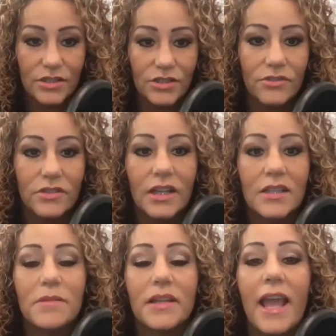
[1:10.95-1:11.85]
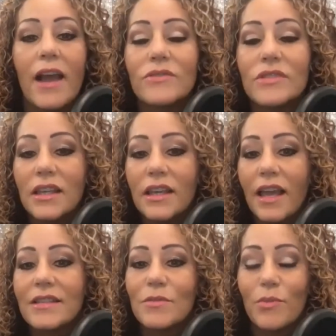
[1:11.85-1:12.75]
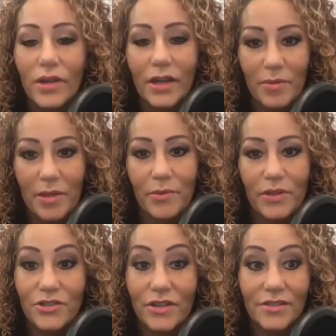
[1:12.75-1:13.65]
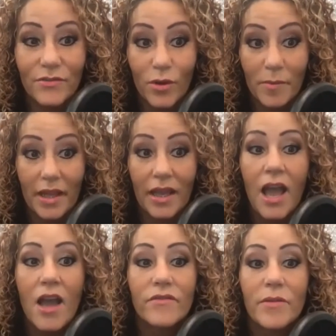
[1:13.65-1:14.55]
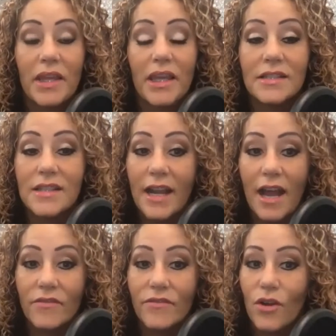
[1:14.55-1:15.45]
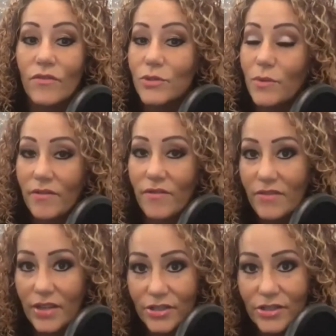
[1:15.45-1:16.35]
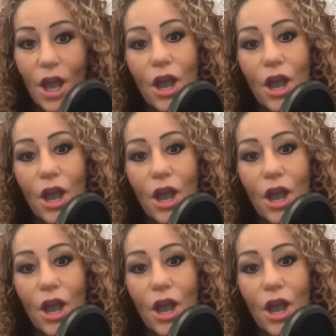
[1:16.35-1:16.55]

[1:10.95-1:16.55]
Susan has been counseling and supporting people in transforming from the inside out for over 25 years.